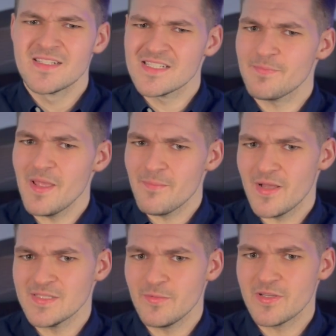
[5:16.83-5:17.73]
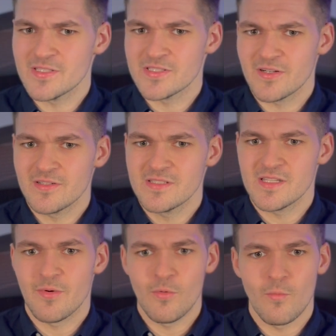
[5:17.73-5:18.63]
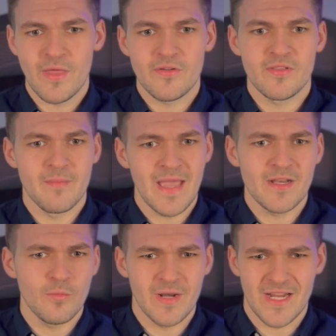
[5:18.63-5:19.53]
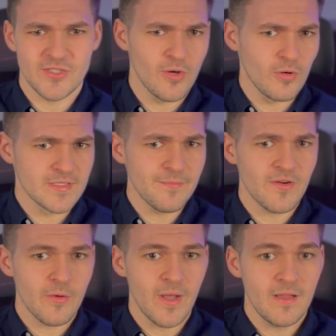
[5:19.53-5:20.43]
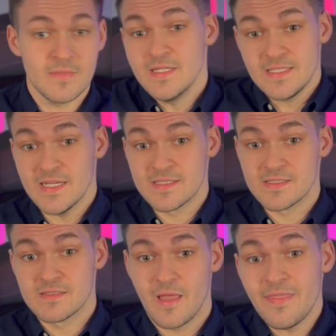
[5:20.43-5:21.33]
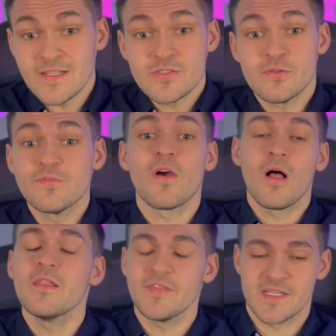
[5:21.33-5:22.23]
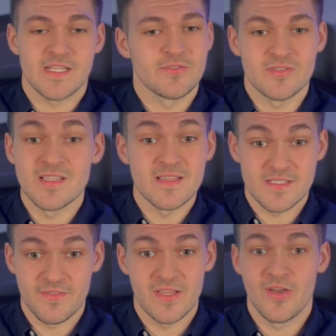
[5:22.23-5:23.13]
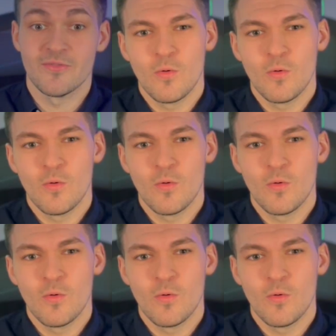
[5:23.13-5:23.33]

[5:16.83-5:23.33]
Despite possible concerns about whether the magnet would actually hold up very well, it does. And that's true for all the accessories in this video.